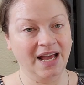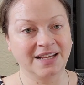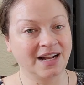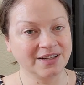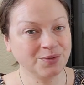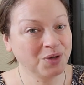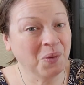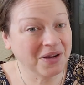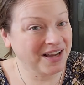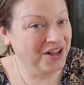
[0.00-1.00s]
and I don't know
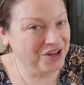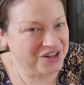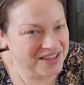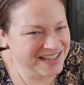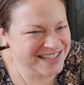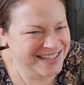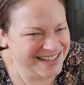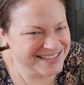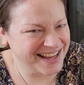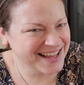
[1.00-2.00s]
what color this
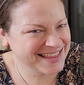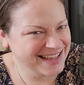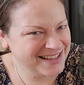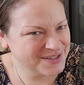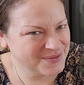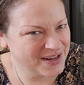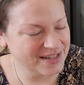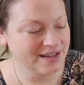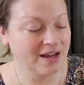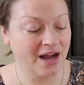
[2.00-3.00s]
is. I think it's
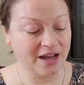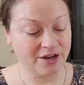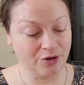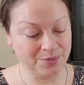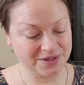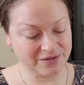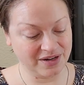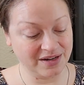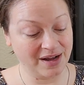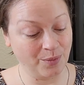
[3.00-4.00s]
red. I hope it's
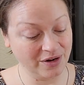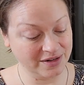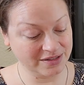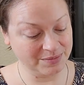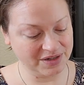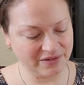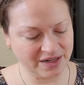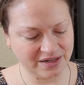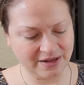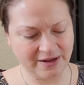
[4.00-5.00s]
red. I want it to be
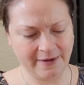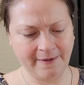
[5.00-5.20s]
red.